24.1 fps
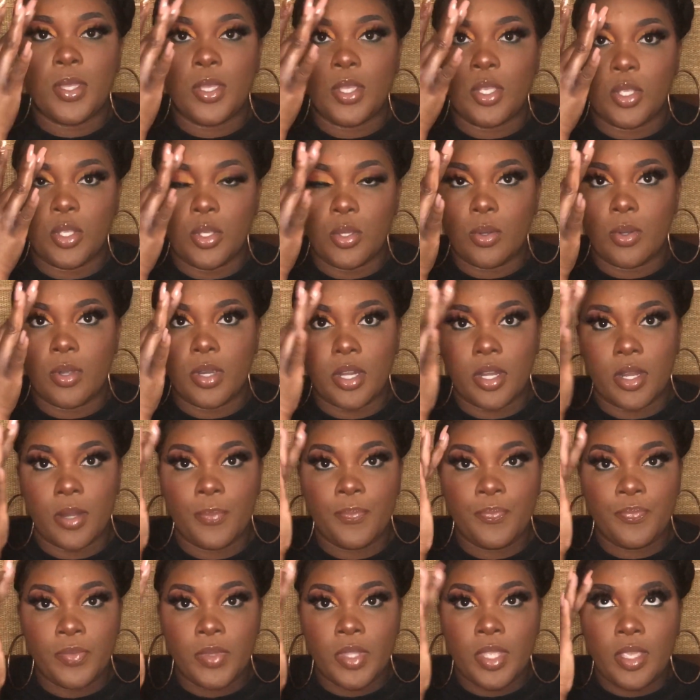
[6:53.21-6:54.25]
your
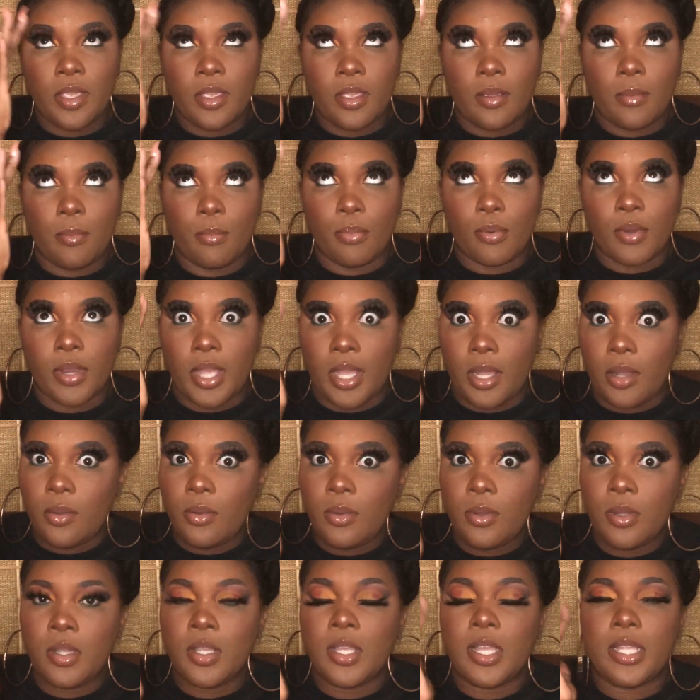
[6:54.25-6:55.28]
brow
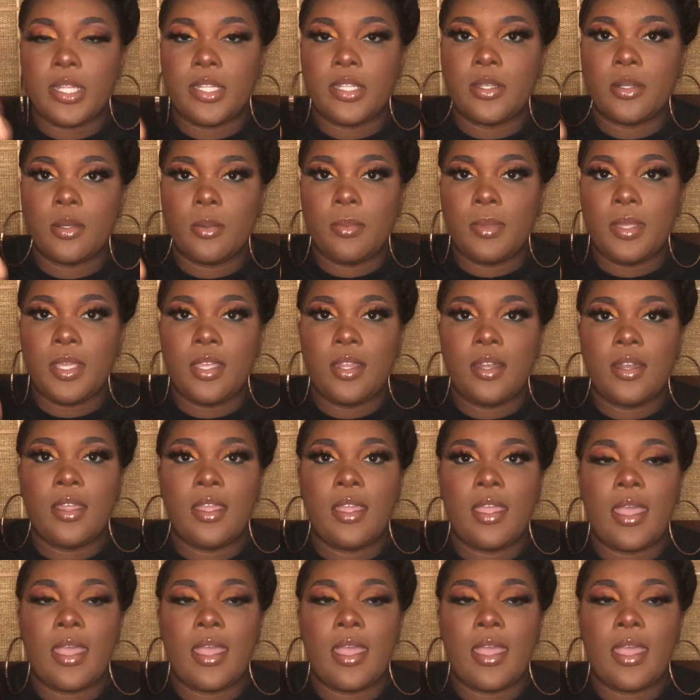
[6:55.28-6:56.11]
a little bit,